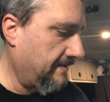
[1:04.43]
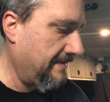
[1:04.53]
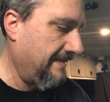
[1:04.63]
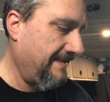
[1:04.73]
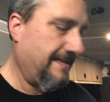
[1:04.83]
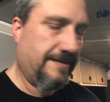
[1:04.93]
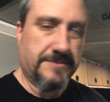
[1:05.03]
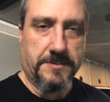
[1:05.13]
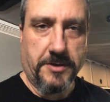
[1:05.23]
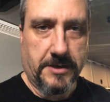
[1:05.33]
It
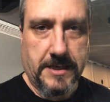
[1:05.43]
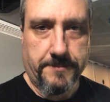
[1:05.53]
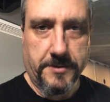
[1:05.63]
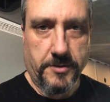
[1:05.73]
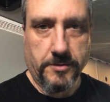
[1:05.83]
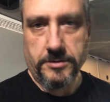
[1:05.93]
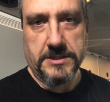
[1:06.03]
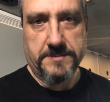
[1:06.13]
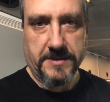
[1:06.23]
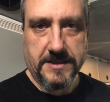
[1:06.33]
was about a cup of noodle
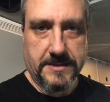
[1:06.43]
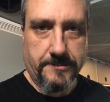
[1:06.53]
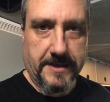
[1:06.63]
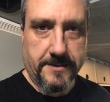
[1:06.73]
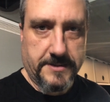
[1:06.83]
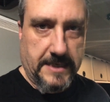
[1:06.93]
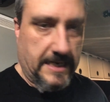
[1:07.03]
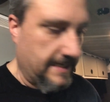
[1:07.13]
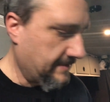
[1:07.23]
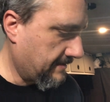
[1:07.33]
just because of the way they're
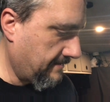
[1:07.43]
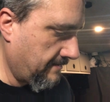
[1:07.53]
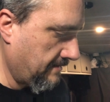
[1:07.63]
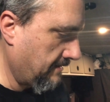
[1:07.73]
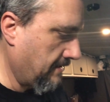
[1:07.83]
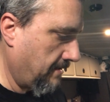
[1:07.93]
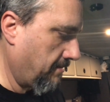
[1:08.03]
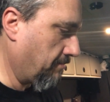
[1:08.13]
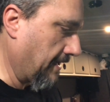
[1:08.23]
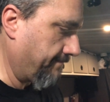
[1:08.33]
sized,
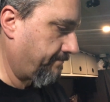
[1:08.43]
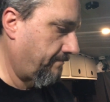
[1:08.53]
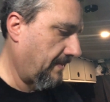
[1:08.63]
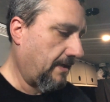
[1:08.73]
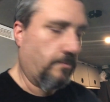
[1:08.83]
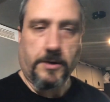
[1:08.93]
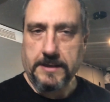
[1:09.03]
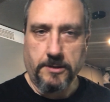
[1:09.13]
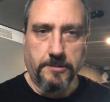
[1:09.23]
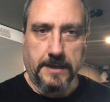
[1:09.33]
but it worked
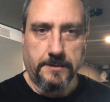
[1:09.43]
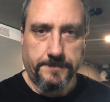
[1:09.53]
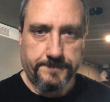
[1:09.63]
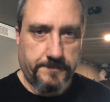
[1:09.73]
out well.